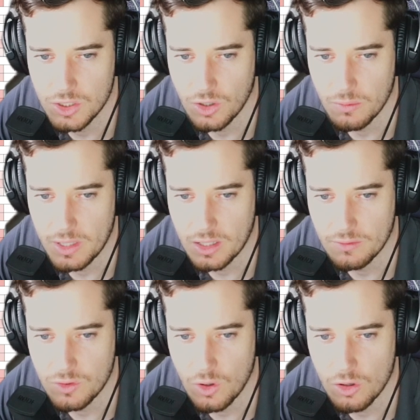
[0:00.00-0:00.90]
Do you know what I mean?
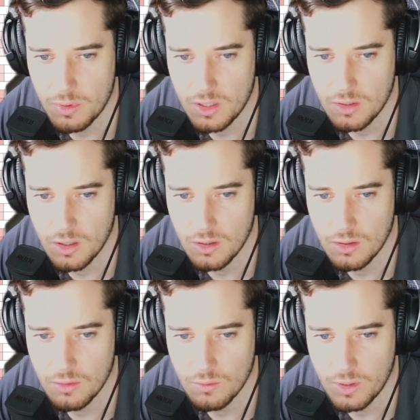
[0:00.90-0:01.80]
I've got to be
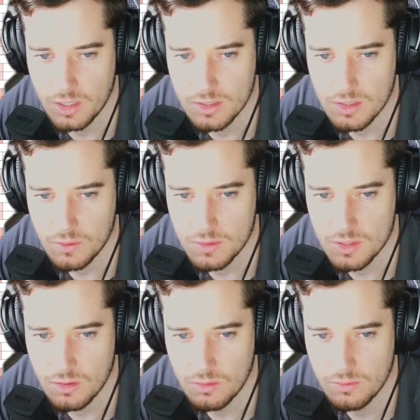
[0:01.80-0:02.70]
realistic with
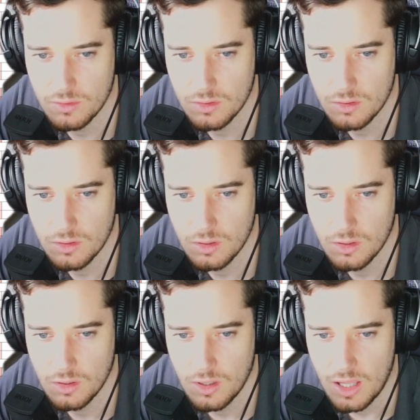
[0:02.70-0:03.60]
myself.
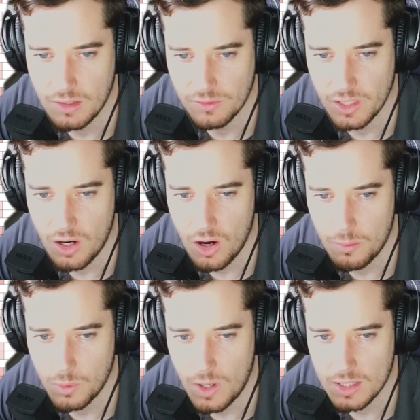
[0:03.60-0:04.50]
And if Lehigh
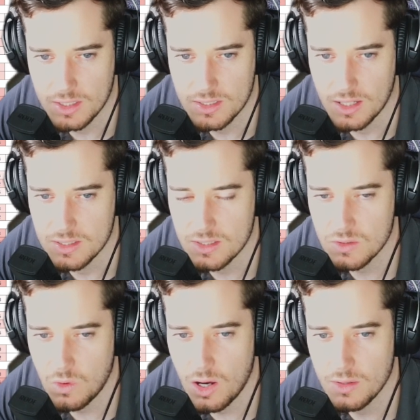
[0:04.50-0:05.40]
Hopewadi starts, this
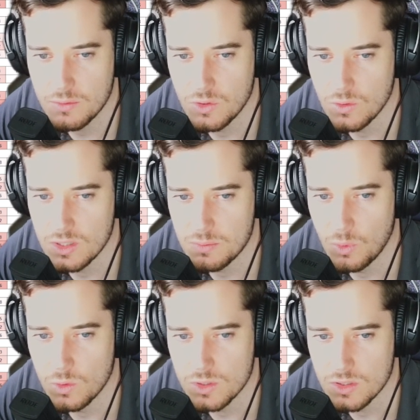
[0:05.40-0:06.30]
is why doing these
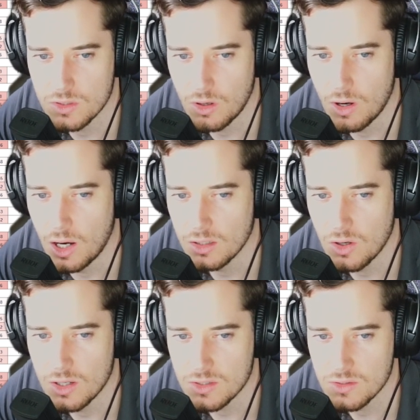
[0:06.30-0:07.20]
boards is so hard,
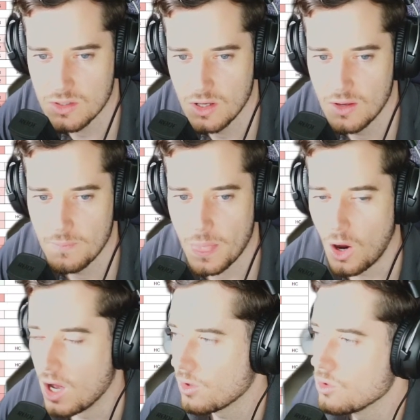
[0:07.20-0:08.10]
guys, because
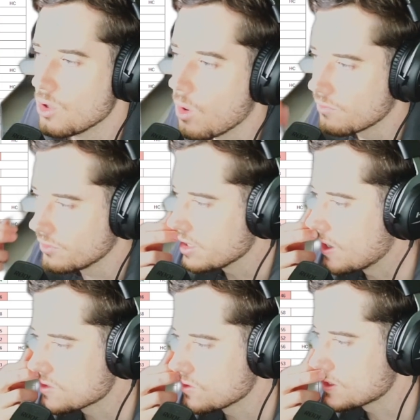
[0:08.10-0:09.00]
I don't know if
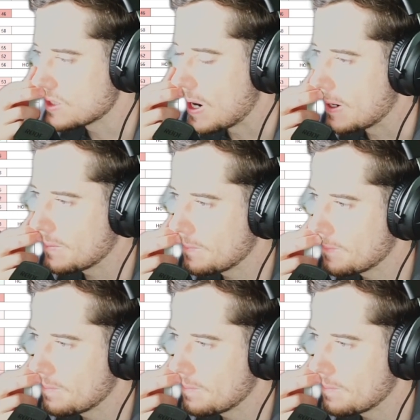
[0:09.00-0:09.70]
Lehigh's going to start,